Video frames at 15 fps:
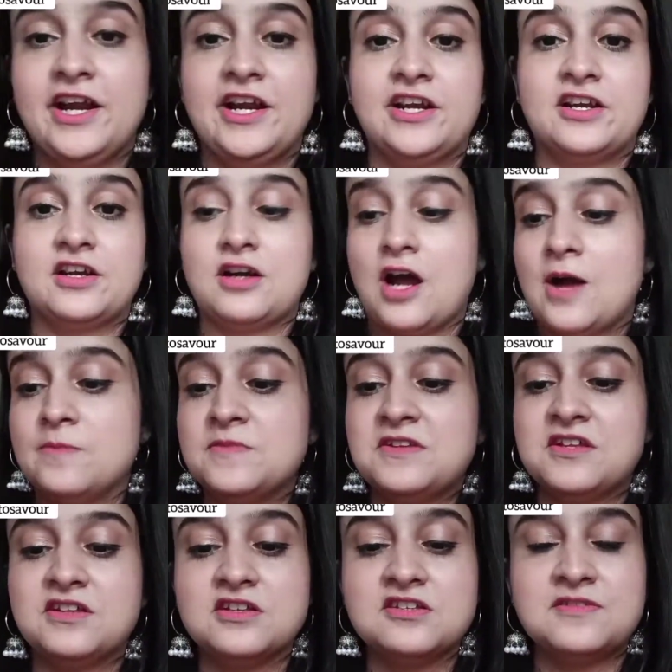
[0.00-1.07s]
it comes
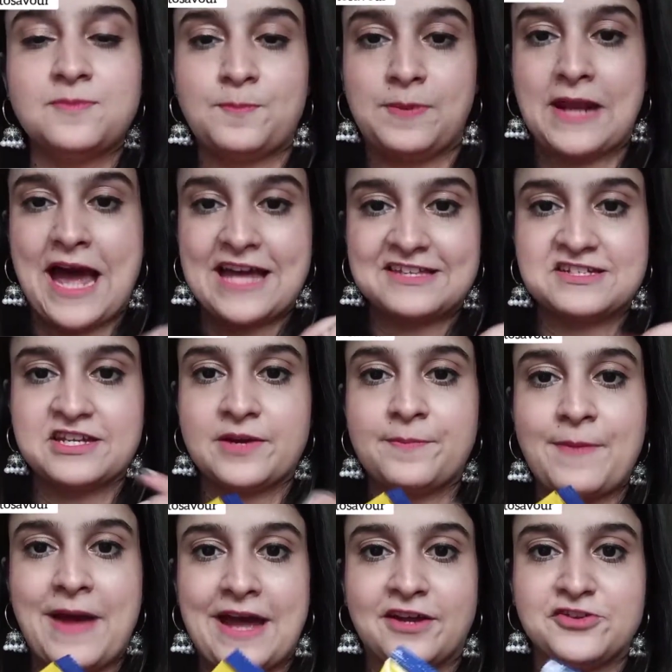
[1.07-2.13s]
in this
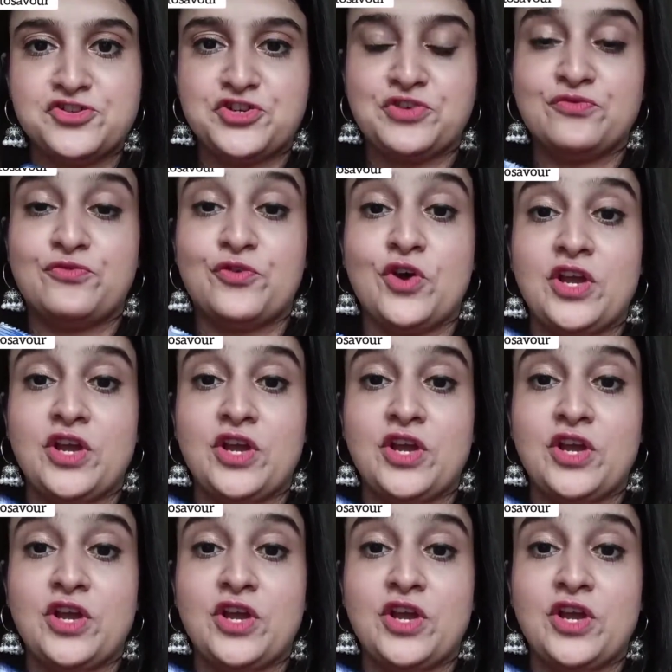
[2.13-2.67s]
plastic packaging for